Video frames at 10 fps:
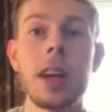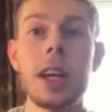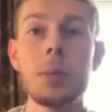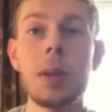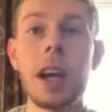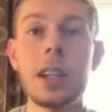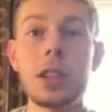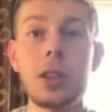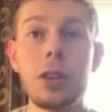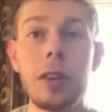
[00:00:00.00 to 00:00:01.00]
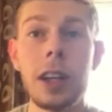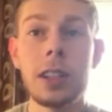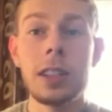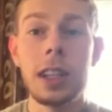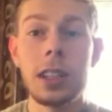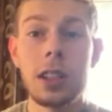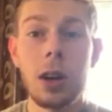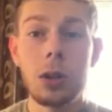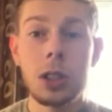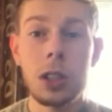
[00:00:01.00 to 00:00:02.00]
He's played at 2 events since
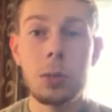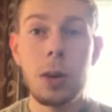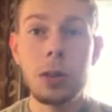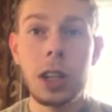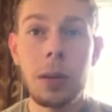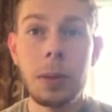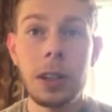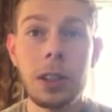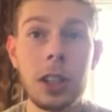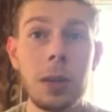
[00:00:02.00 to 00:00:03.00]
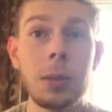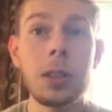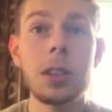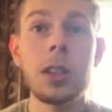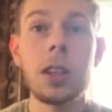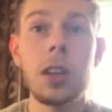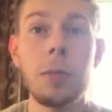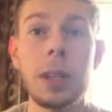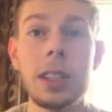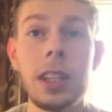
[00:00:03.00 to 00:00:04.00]
last year's World Championships that
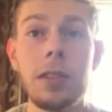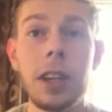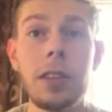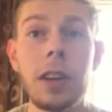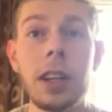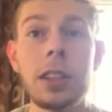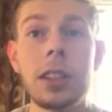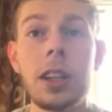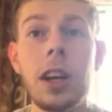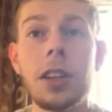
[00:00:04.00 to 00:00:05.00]
have been TV events,